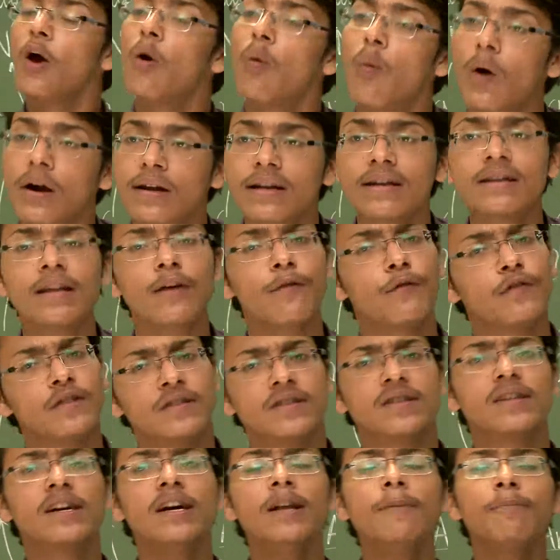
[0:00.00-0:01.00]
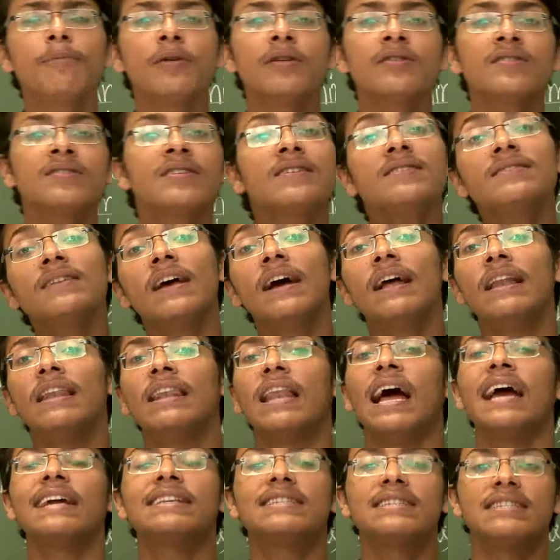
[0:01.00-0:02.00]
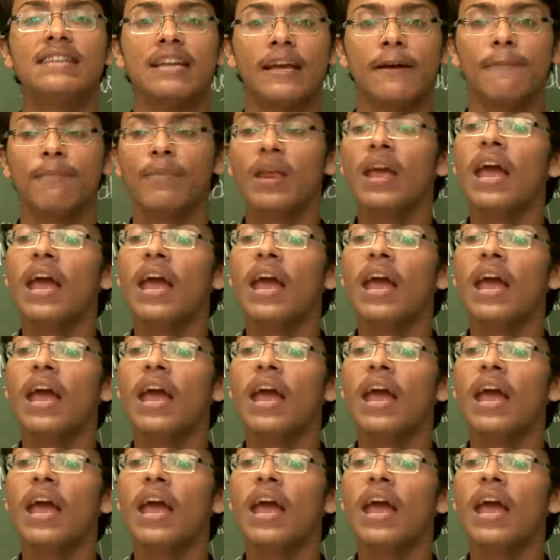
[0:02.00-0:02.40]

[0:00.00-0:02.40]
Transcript: What are the physical process? Lightning.